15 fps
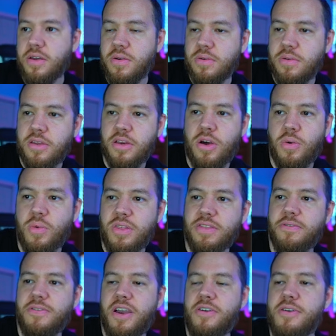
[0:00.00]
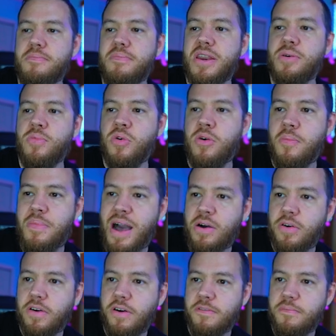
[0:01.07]
you know, with very minimal
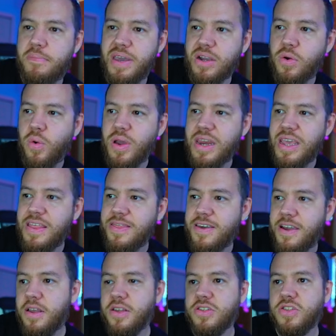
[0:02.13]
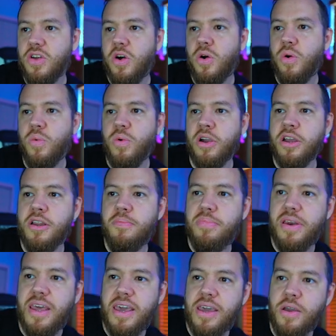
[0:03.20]
amount of Bitcoin in there. So we're gonna
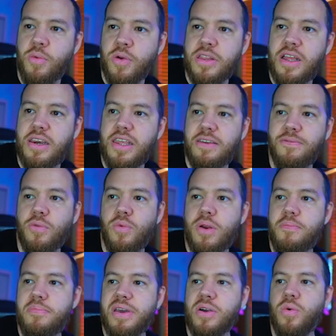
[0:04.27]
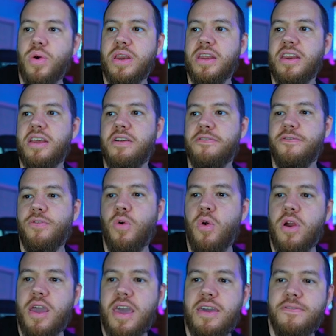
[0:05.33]
leave 1 Bitcoin in here
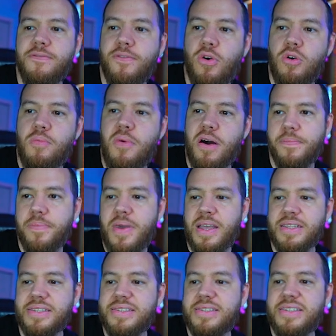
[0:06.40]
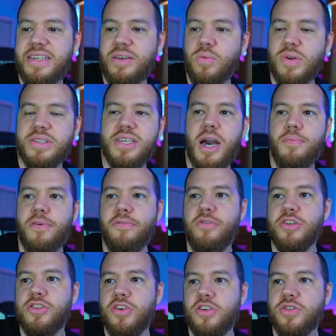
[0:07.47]
for a full month and see what type of
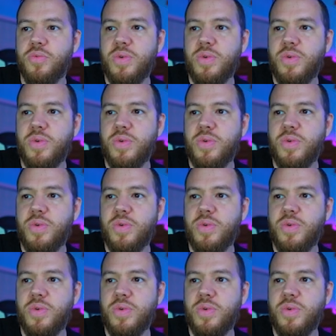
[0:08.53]
returns we